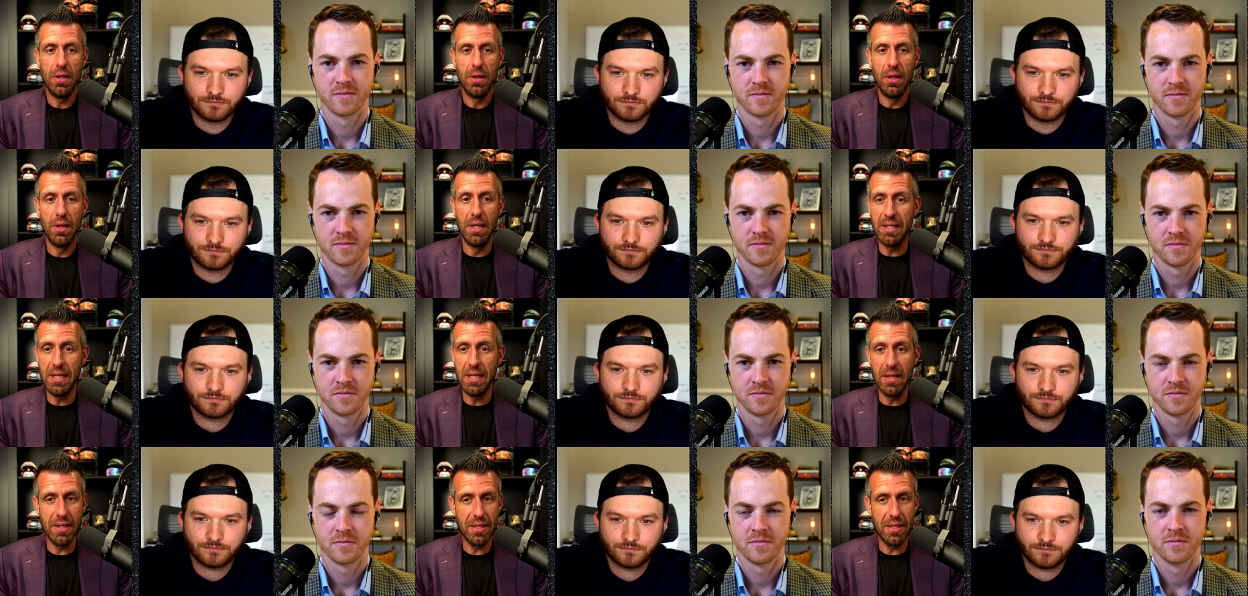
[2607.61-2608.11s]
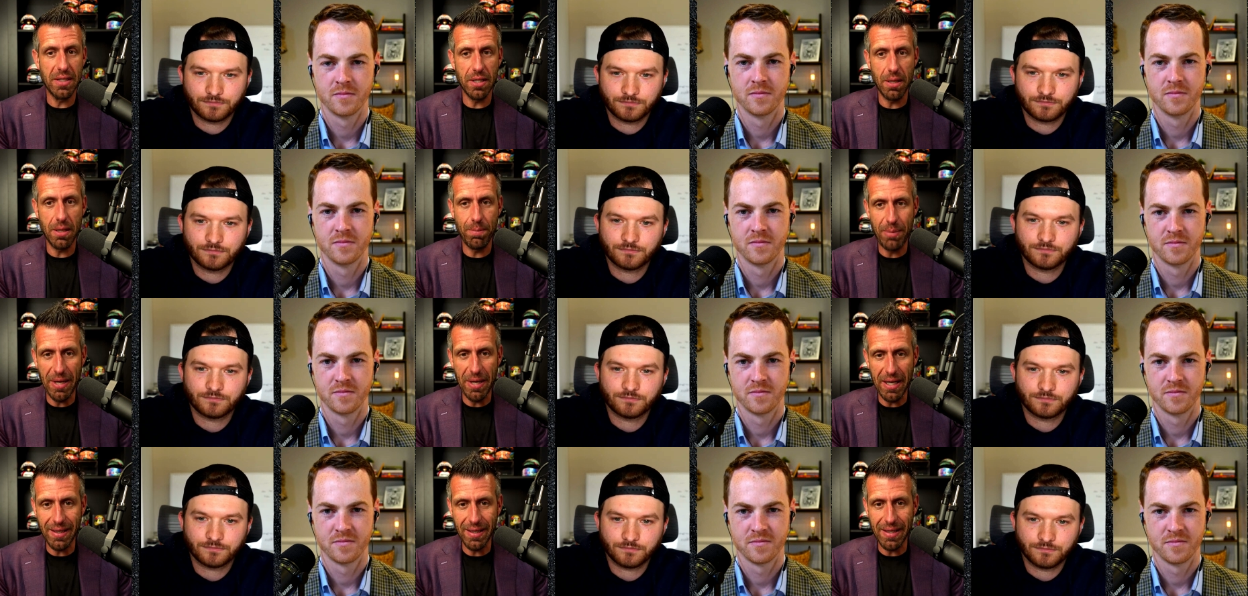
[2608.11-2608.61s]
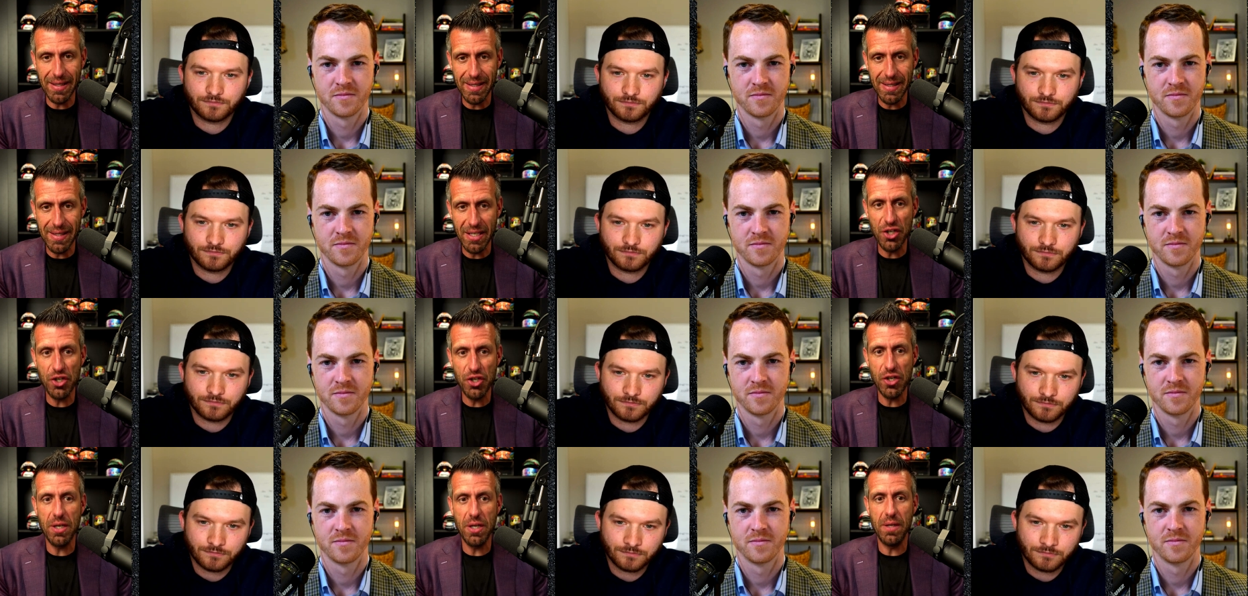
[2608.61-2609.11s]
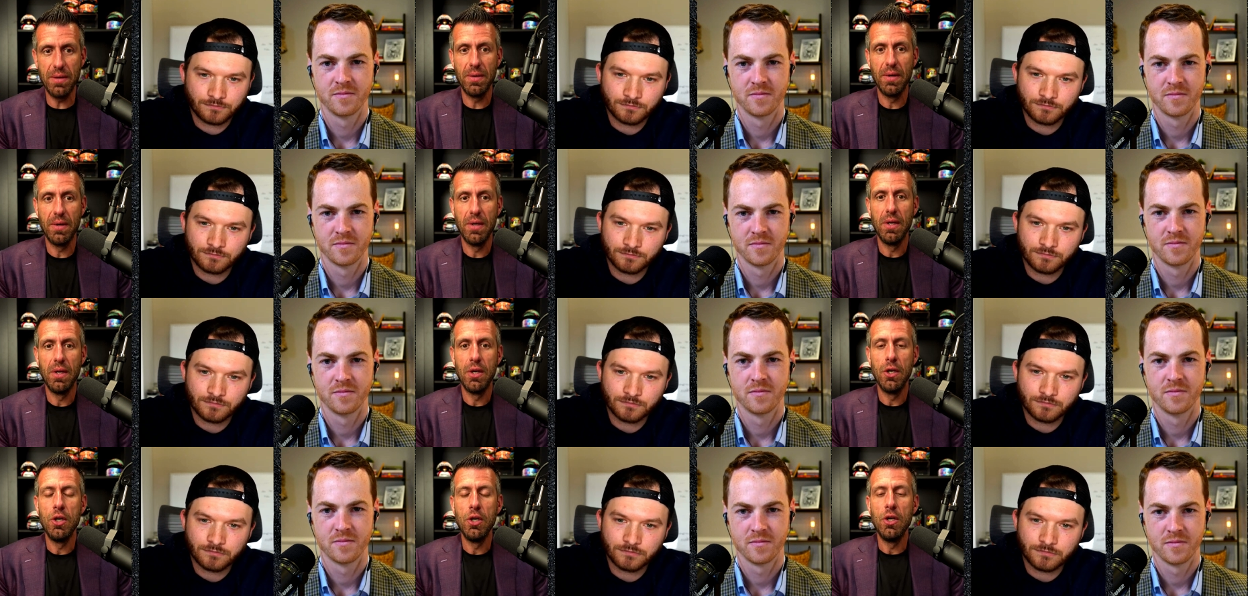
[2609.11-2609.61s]
Speaker 1: Listen, this is a big decision.
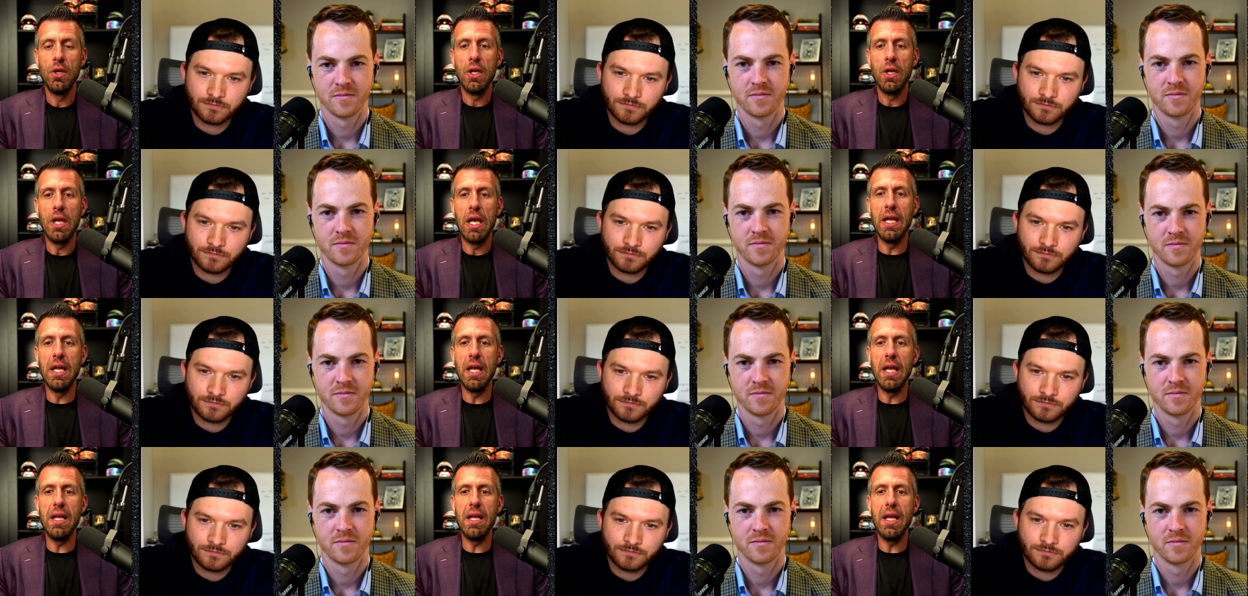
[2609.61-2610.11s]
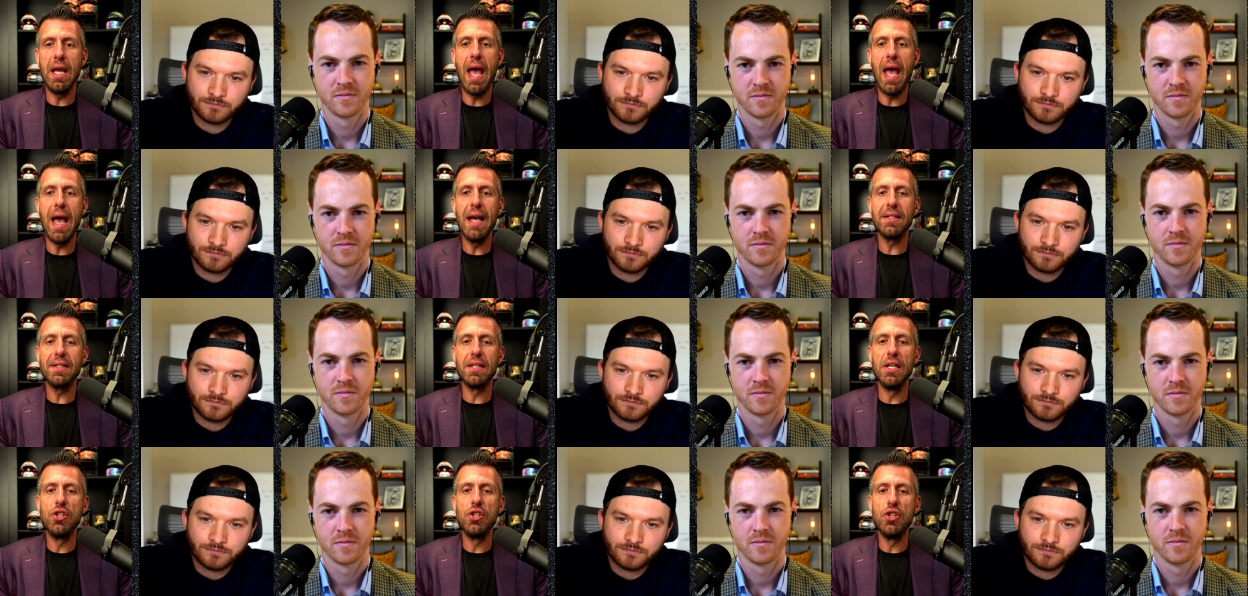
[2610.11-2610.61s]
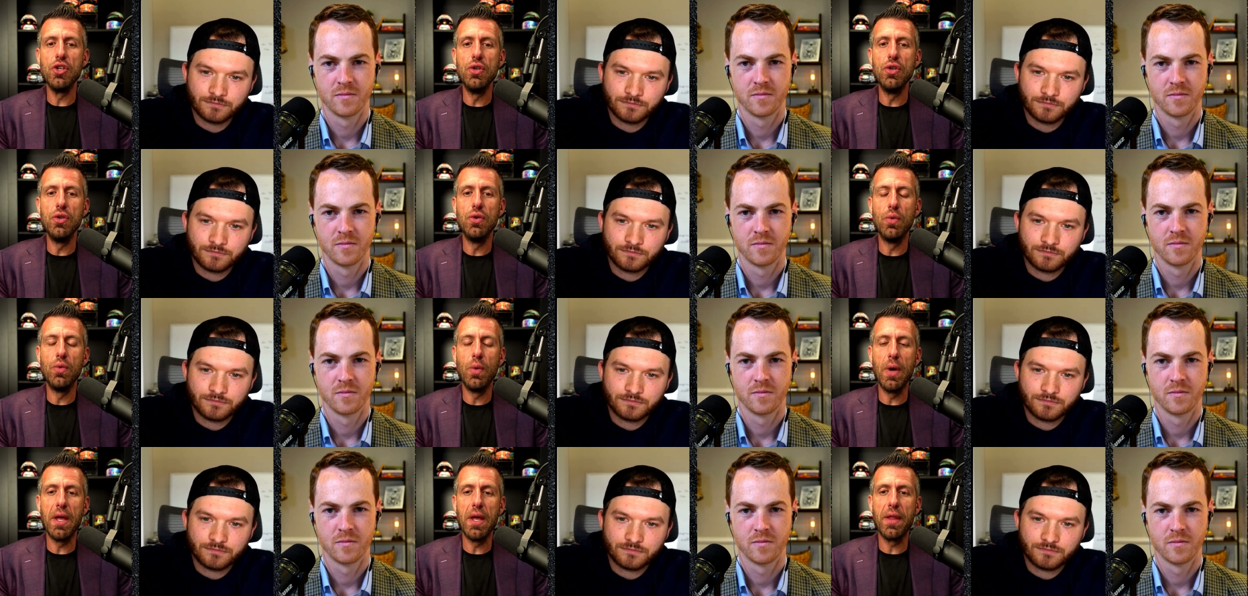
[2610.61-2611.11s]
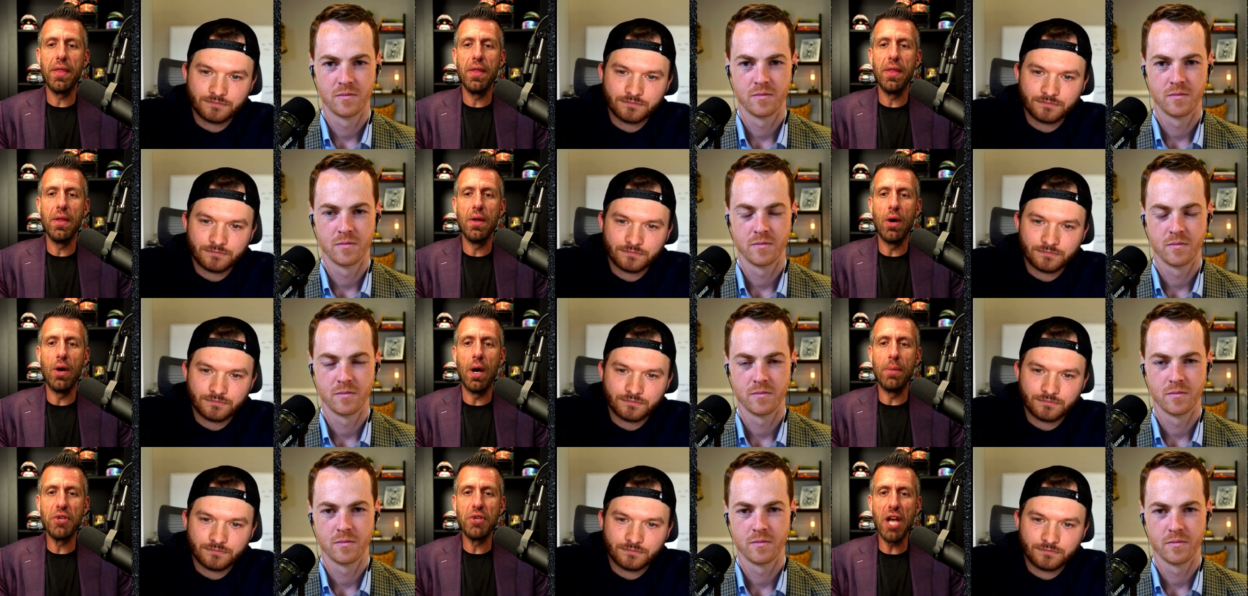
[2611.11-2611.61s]
It, it has to do with
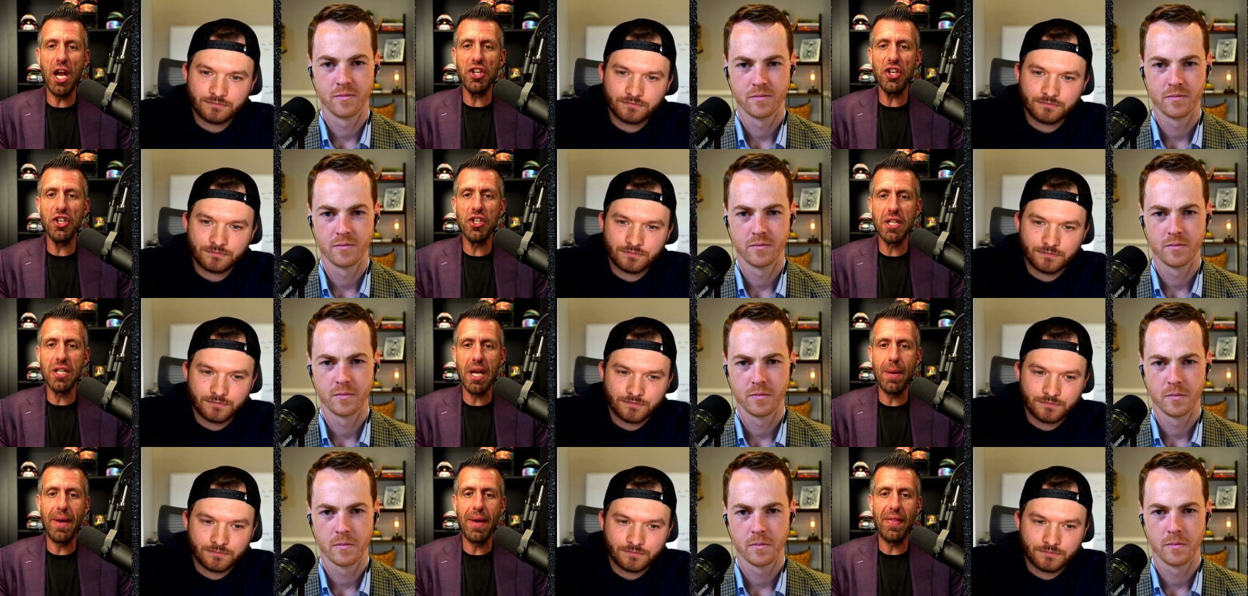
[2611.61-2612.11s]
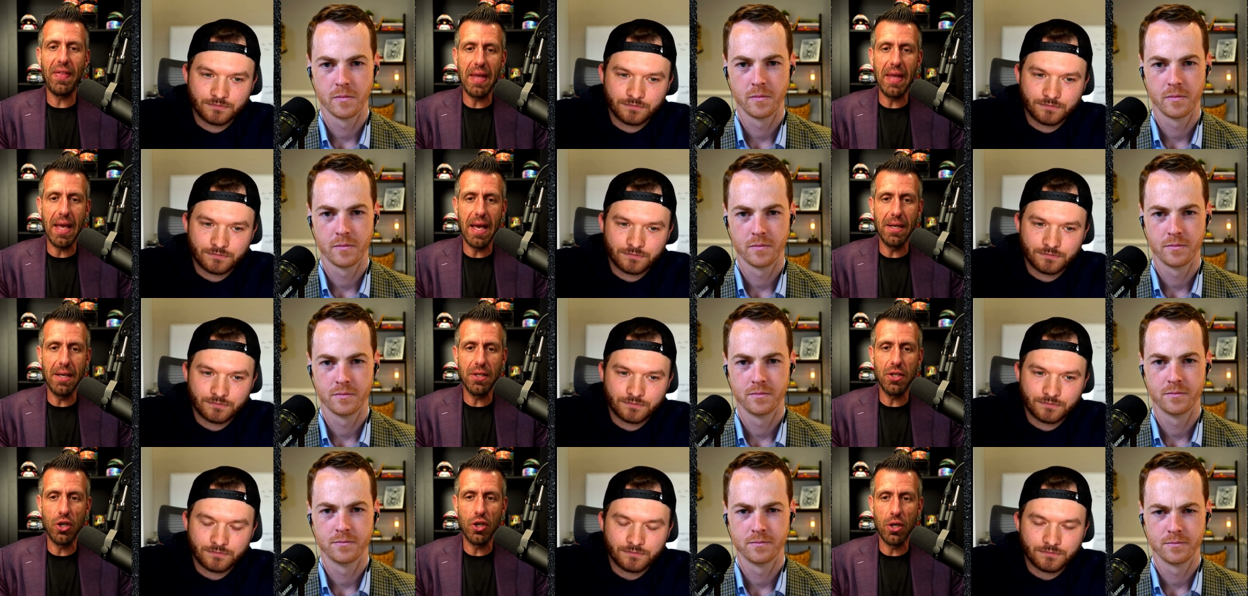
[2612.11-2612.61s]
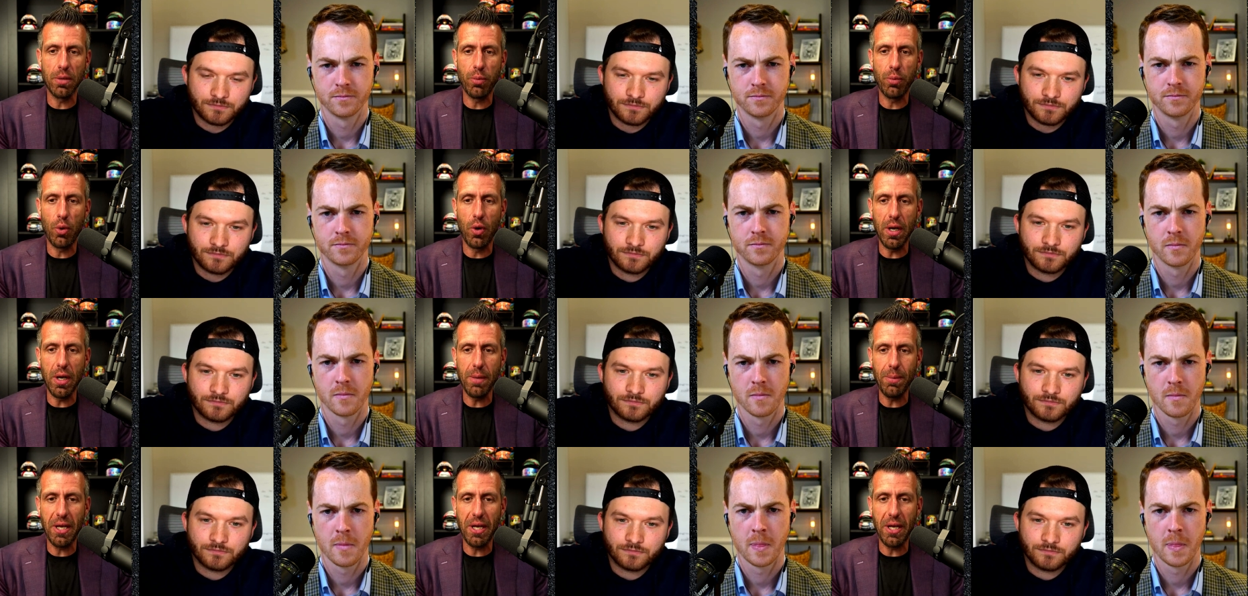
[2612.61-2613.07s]
objections come at the end. To your point,